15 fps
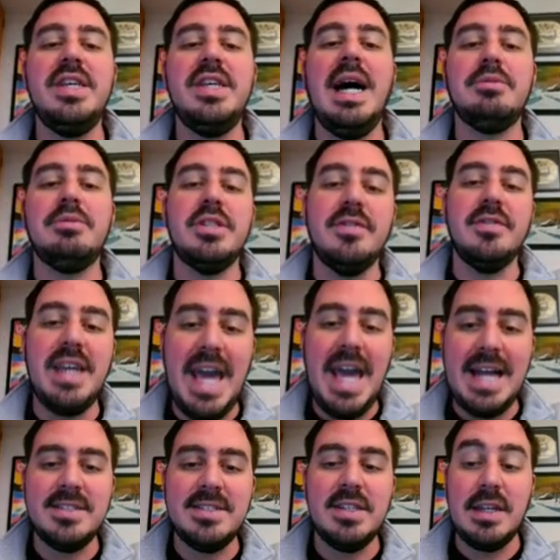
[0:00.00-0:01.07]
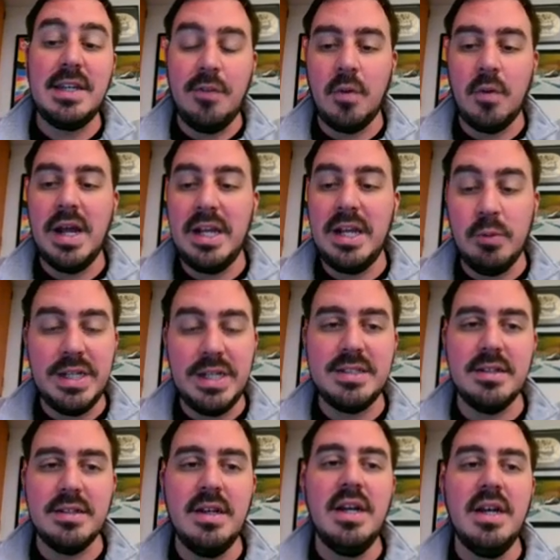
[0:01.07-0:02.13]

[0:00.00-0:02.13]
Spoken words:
the option of canceling for any reason.